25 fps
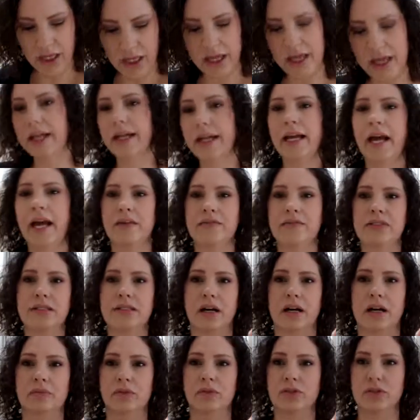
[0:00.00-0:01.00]
And I have
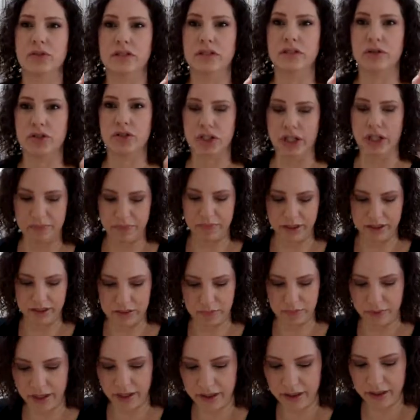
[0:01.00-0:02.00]
some Cristo shaping
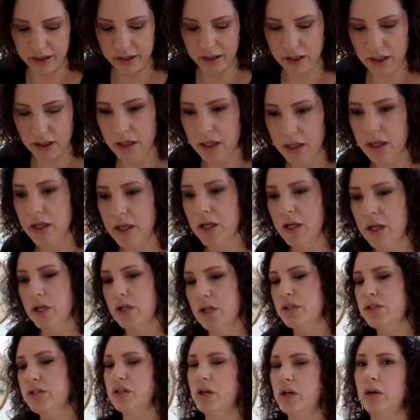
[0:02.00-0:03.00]
spray.
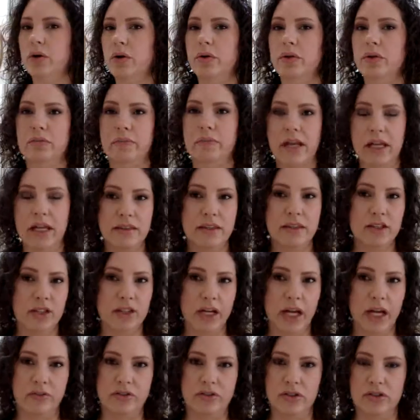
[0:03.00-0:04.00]
So the main thing
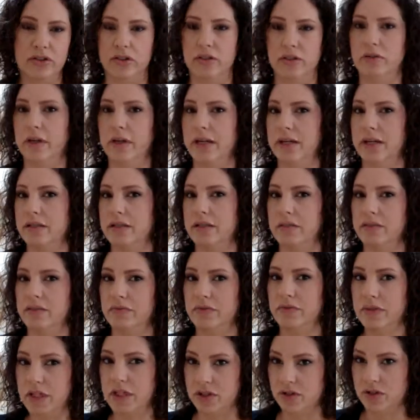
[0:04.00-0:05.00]
you have to do
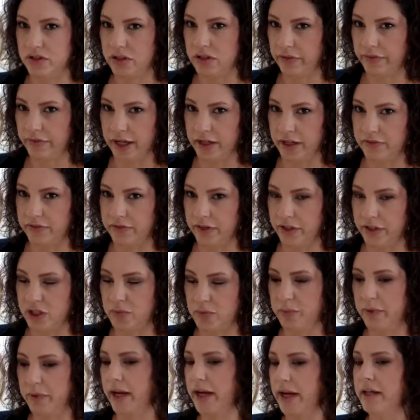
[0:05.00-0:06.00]
is teach yourself how to
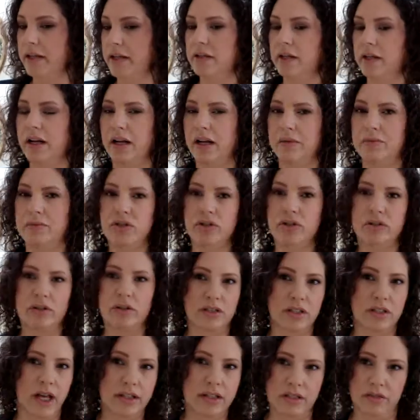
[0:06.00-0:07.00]
French braid, and I'm sure
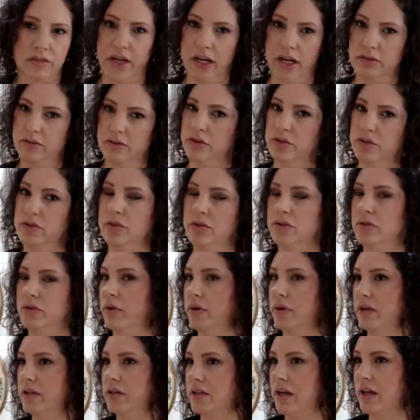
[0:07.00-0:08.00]
there's lots of how-to
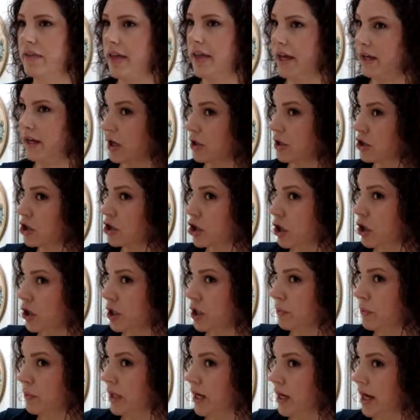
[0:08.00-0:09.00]
tutorials on that. I'll show
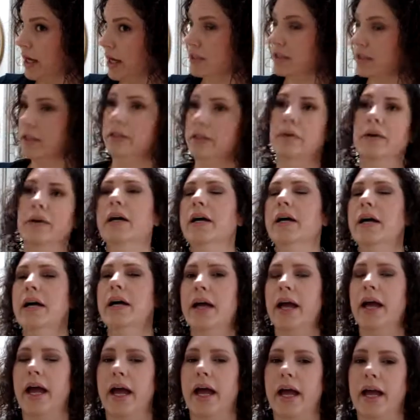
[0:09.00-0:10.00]
you what I do,
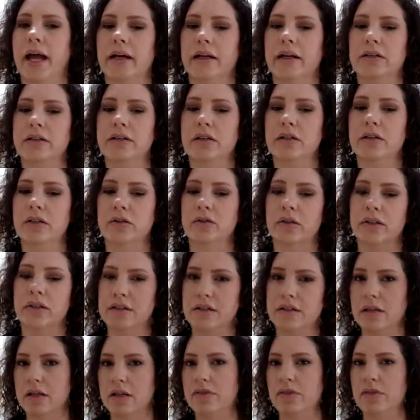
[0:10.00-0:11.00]
and you can
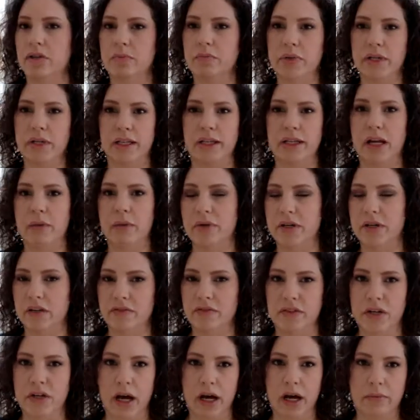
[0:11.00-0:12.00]
see if you can pick it up, and
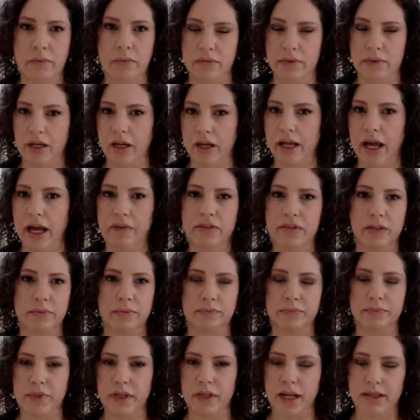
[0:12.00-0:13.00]
if not, maybe I'll have to
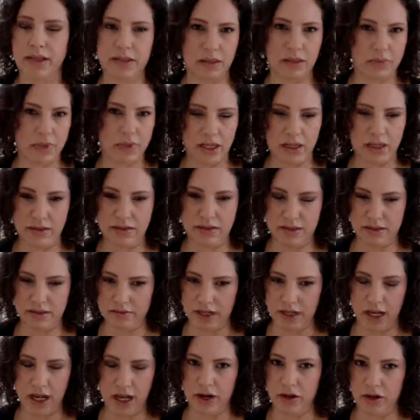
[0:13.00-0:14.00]
get somebody's
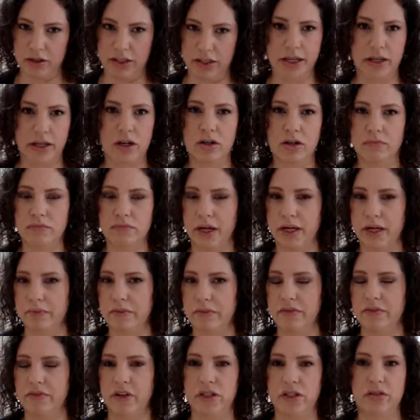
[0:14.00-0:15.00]
hair like my
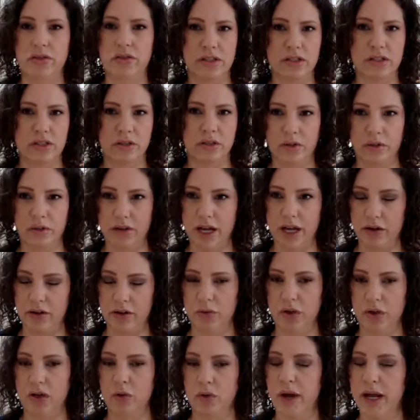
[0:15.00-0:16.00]
friend Krista with hair
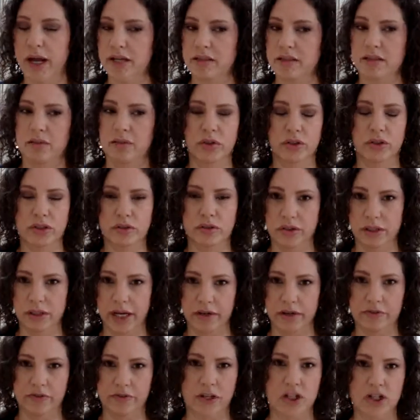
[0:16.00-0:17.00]
to her waist, and we'll do a
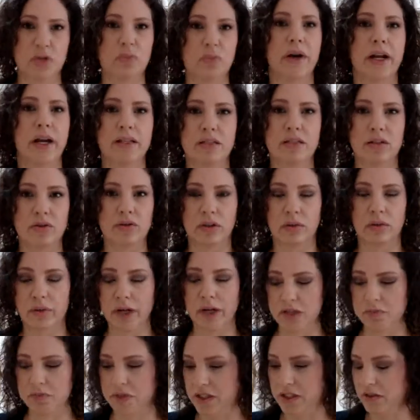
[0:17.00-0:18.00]
lot of French braids, and you can
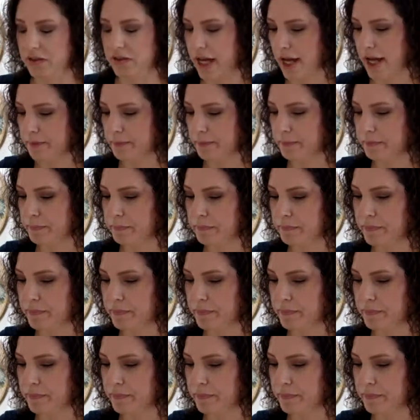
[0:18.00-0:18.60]
watch me do that.